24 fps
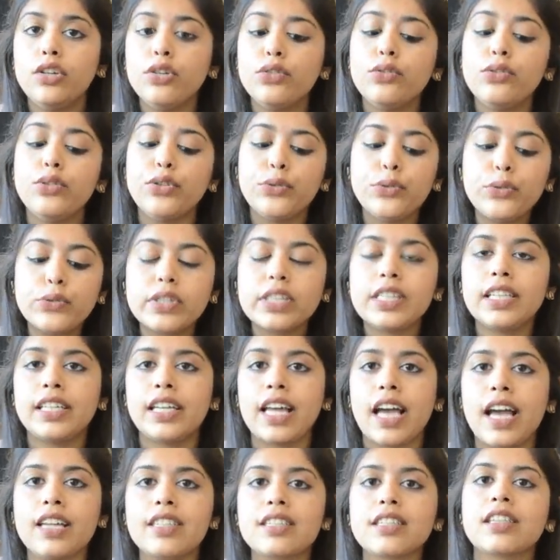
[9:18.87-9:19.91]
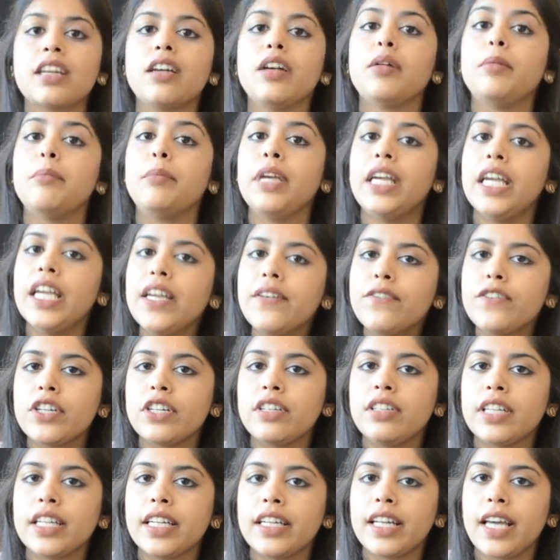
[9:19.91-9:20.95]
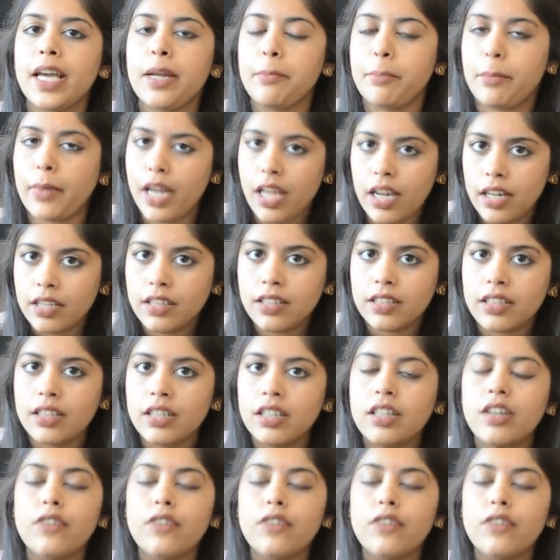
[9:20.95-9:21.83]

to use it as behavioral data in bulk